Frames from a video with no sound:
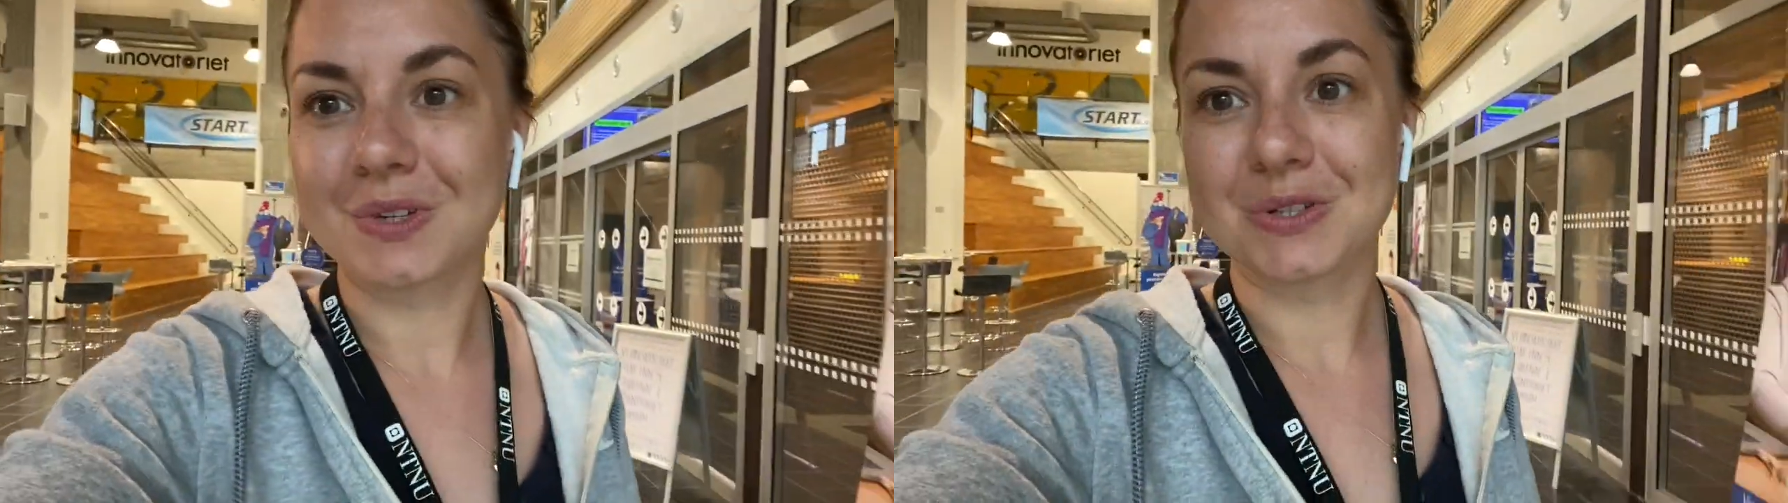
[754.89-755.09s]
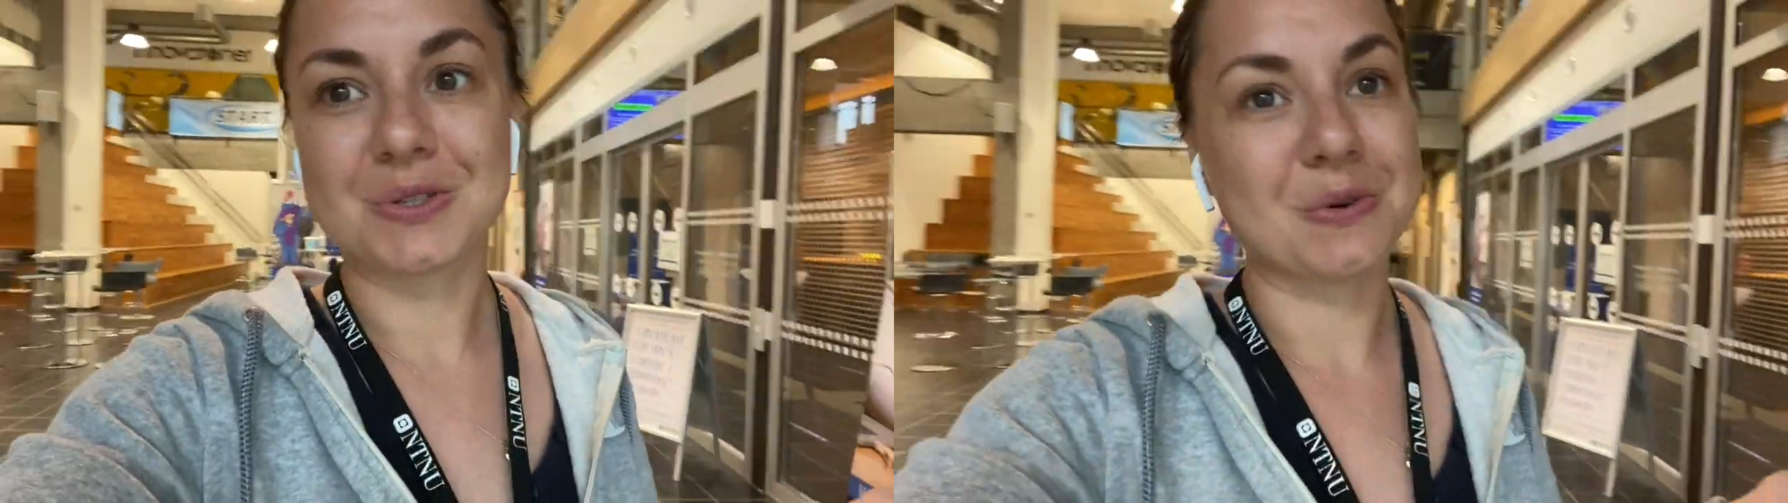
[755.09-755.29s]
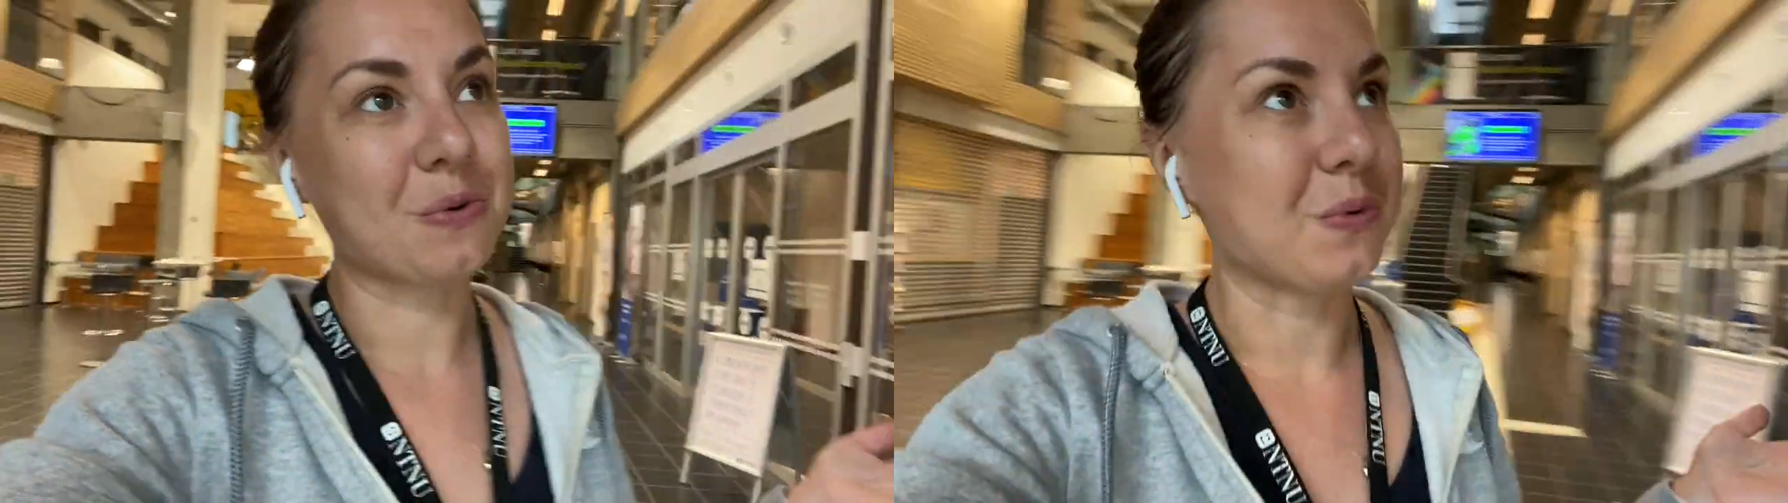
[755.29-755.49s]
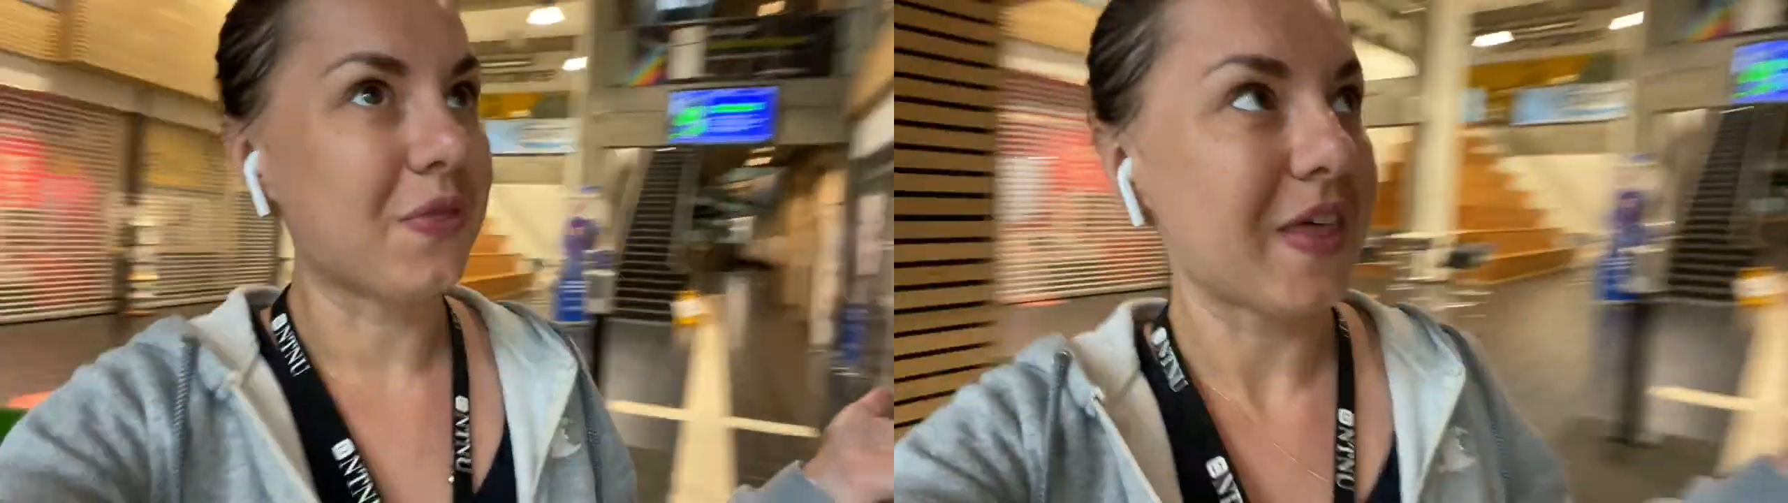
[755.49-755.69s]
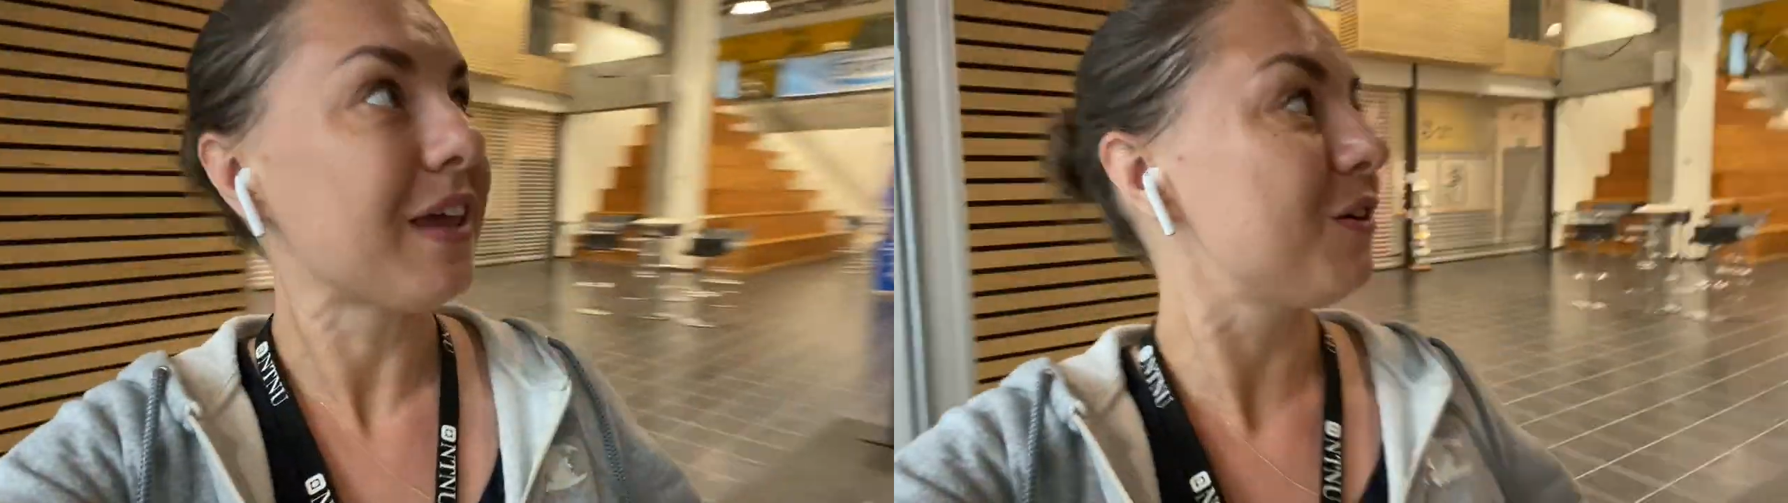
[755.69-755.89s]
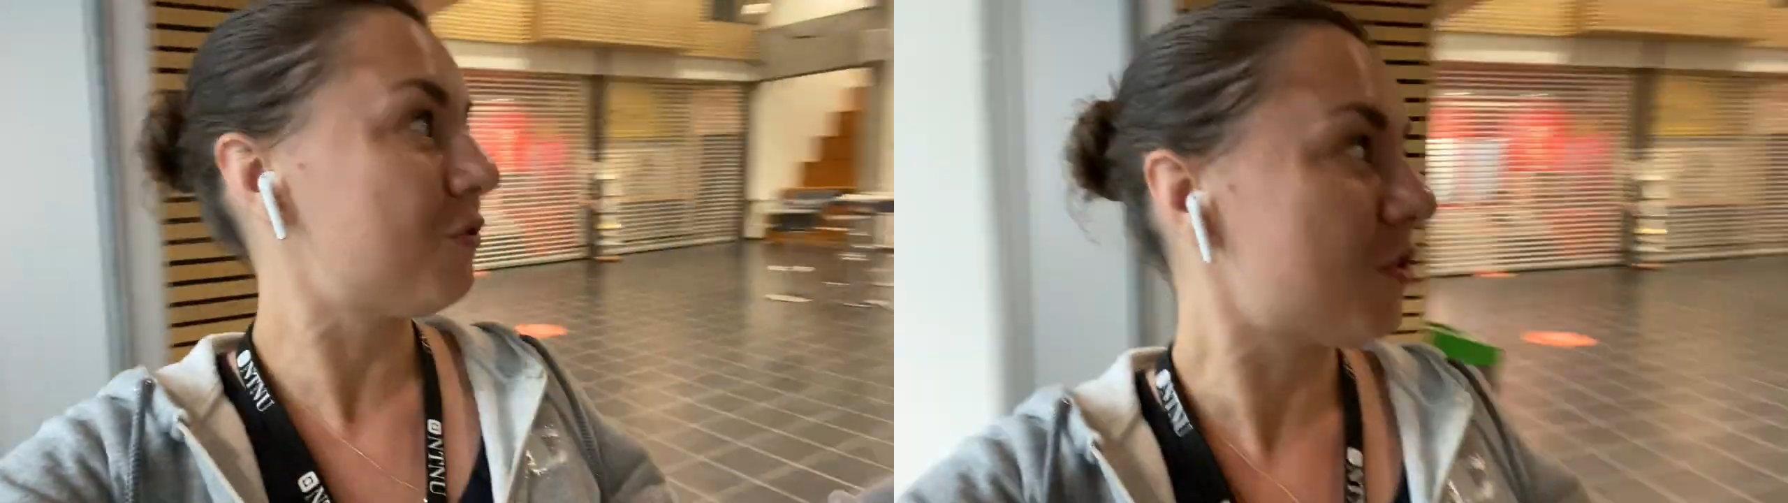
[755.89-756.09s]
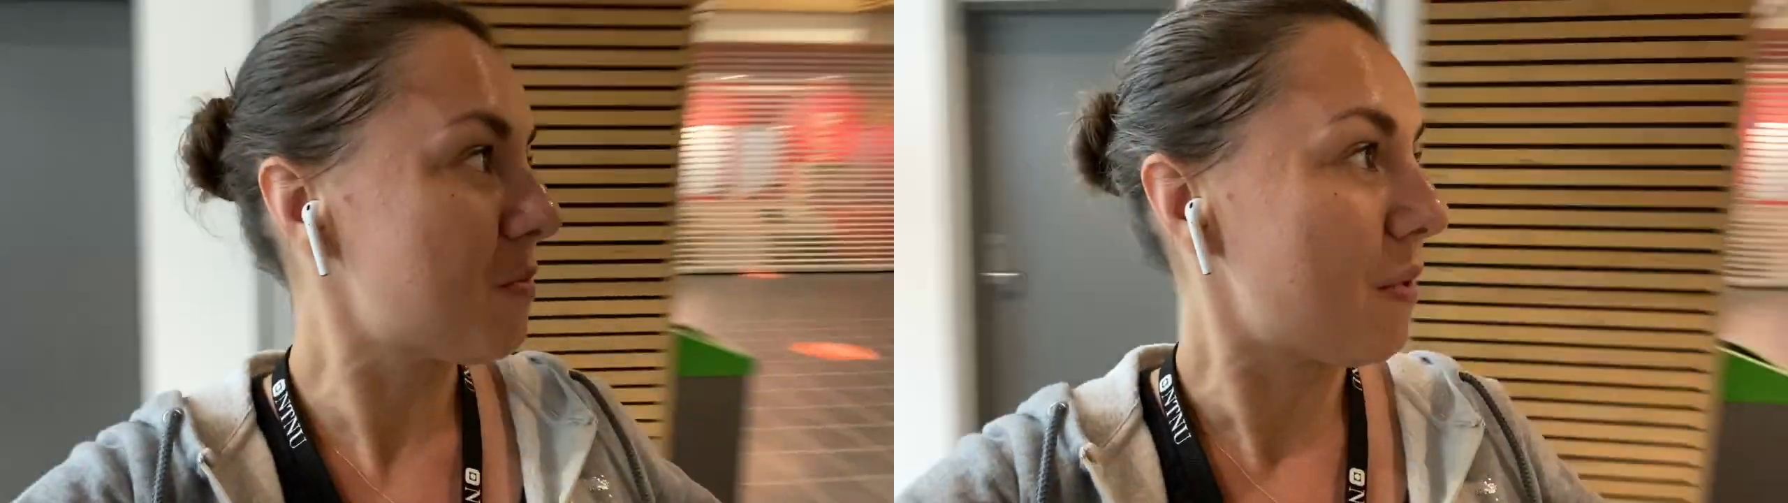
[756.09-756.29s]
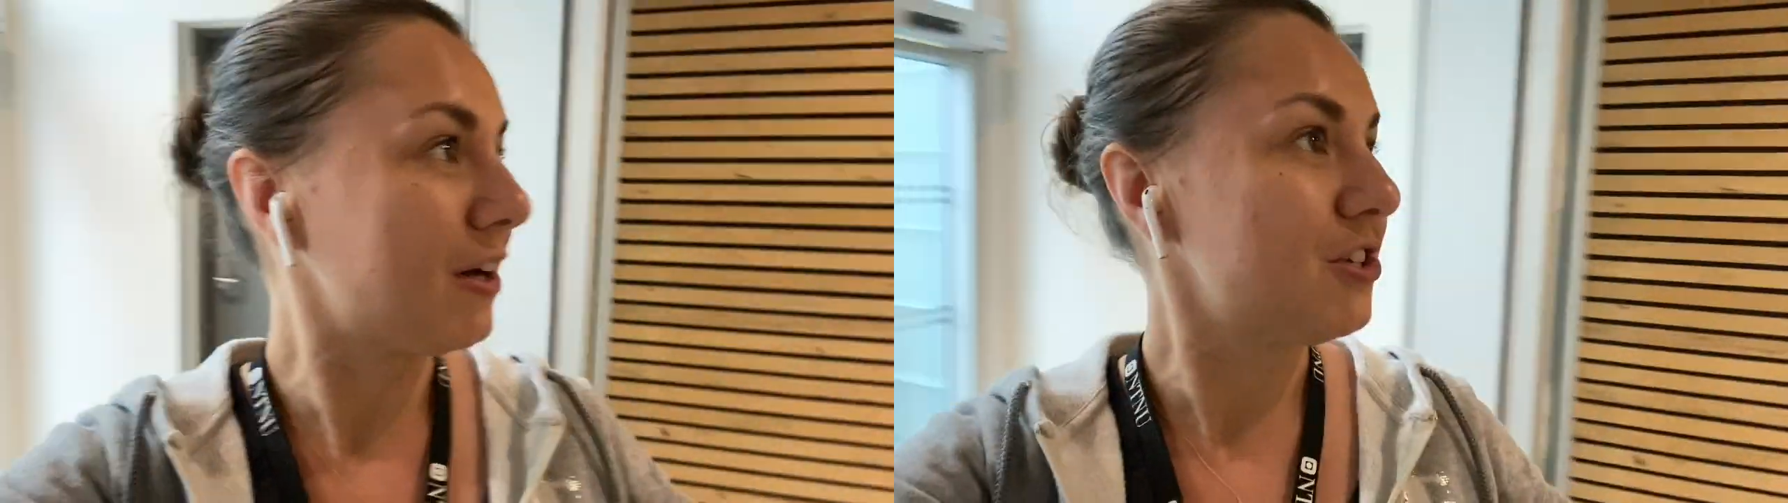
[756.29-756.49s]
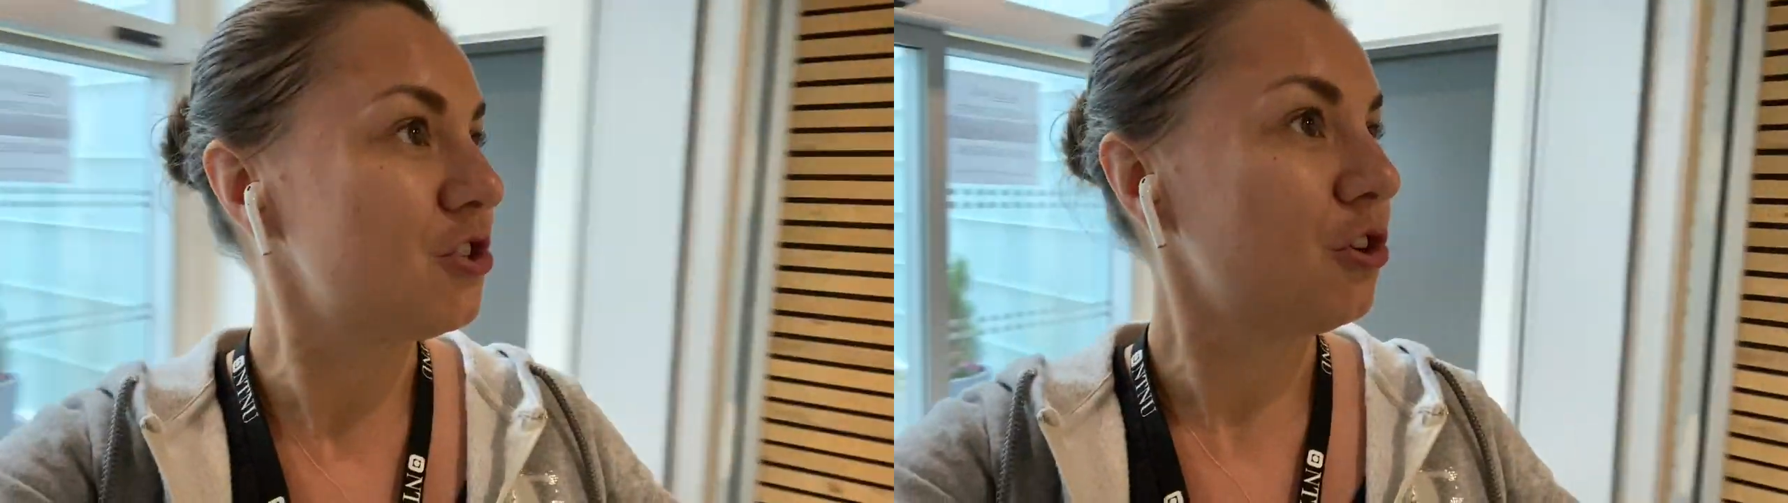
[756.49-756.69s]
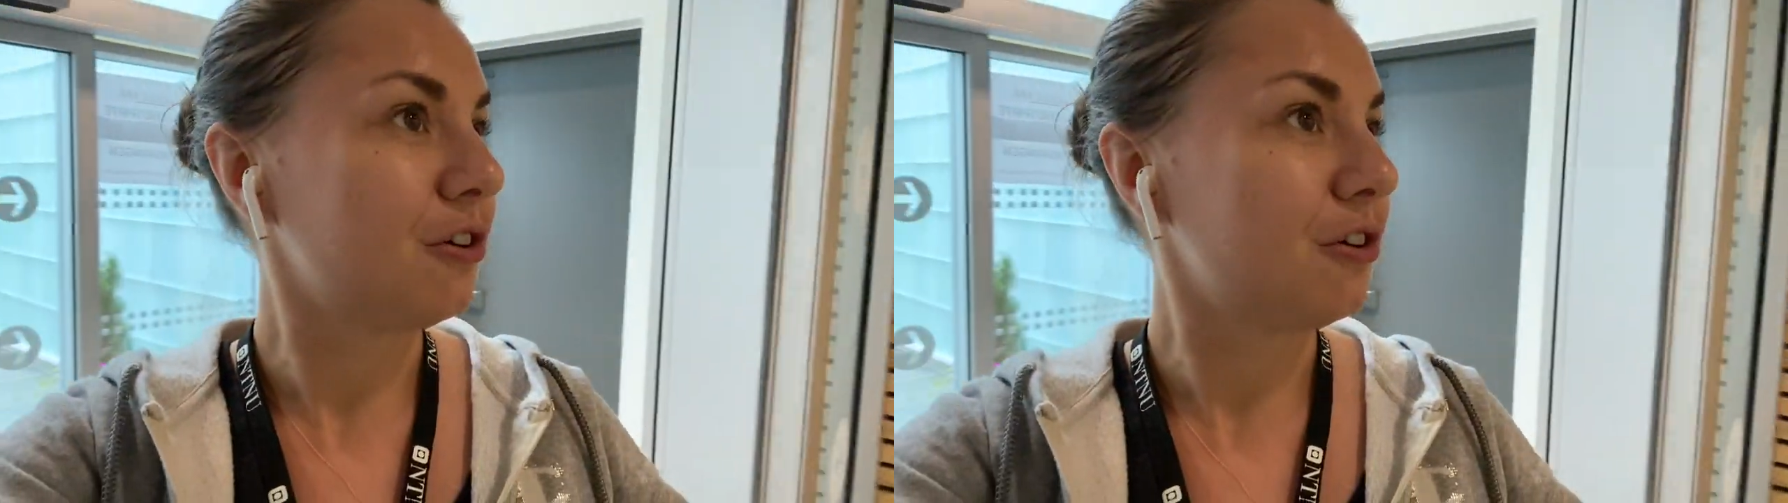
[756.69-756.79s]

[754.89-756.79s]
So thank you very much,